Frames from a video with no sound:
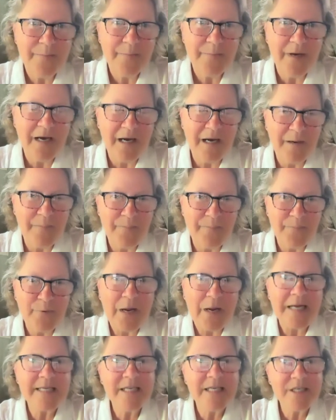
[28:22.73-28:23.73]
um,
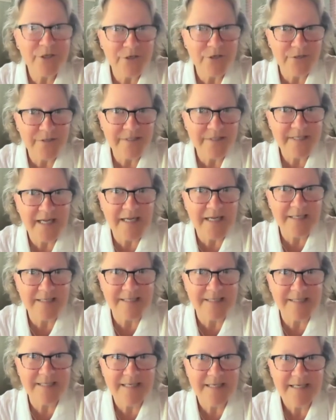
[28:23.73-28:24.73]
practitioners
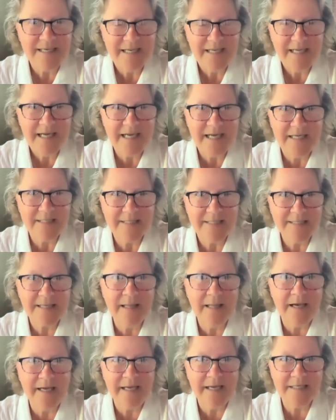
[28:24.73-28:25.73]
as as
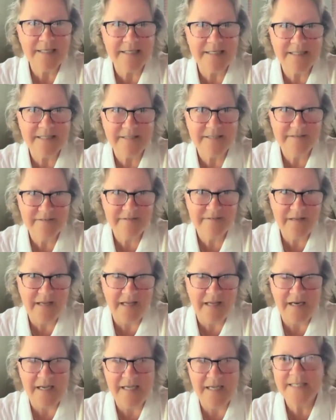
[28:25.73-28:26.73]
clients,
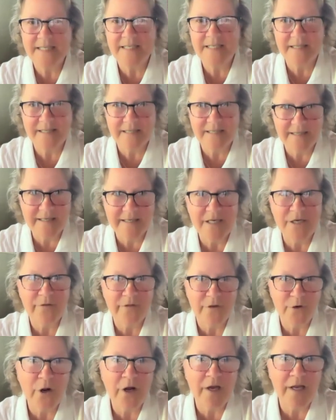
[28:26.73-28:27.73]
and I did you know
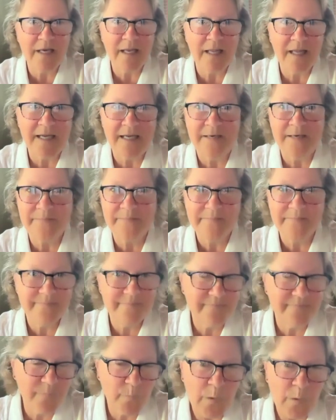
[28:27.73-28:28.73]
their online
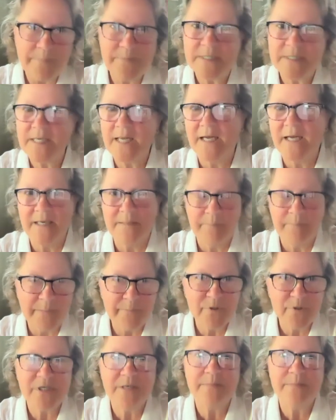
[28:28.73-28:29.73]
website,
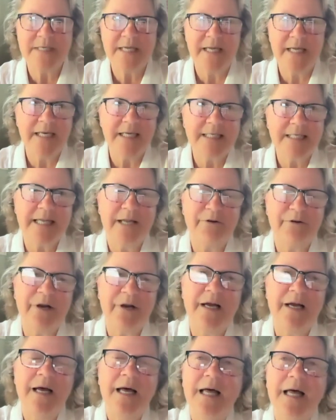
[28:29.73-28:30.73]
membership site,
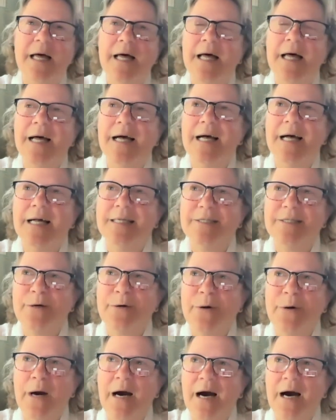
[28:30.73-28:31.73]
etc.
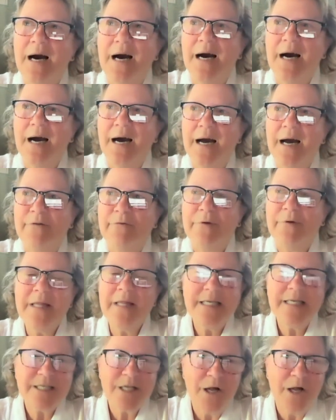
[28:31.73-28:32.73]
So I
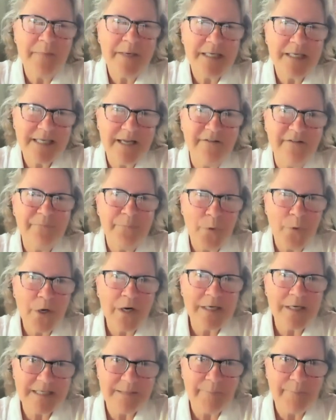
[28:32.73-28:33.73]
really saw myself more
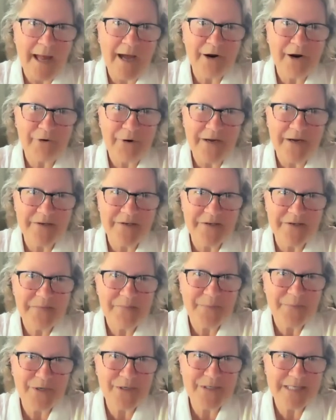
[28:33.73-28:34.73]
as a background
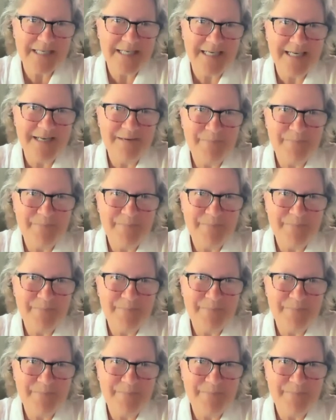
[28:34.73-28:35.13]
person.